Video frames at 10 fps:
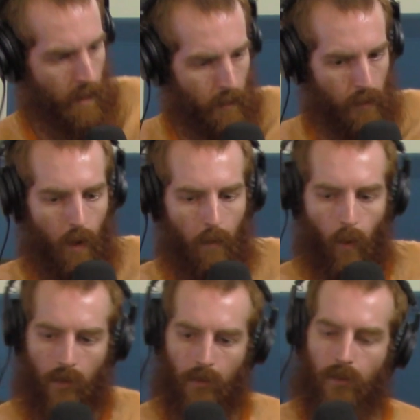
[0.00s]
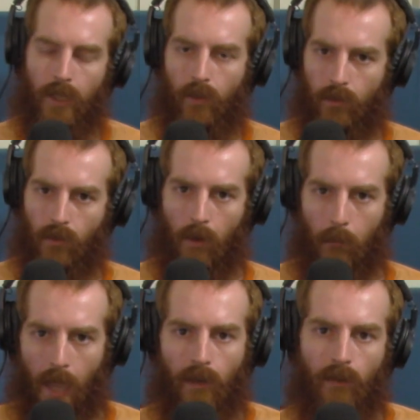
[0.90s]
no more than 3 hooks on a
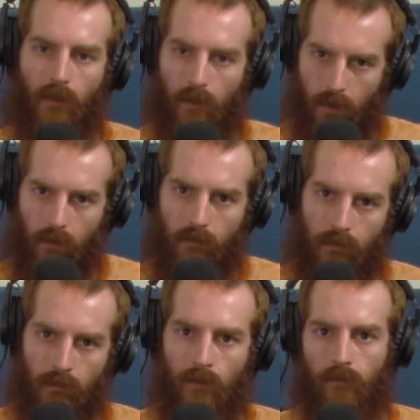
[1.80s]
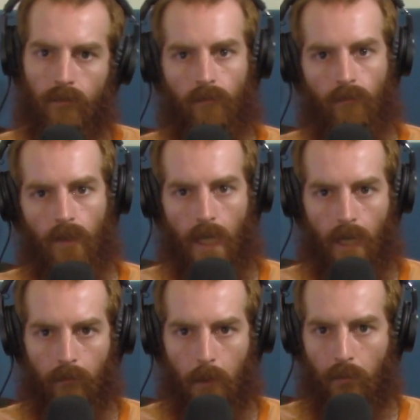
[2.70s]
bait, then you
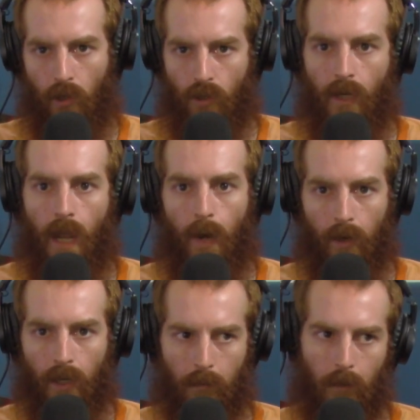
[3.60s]
can't be fishing A-rigs.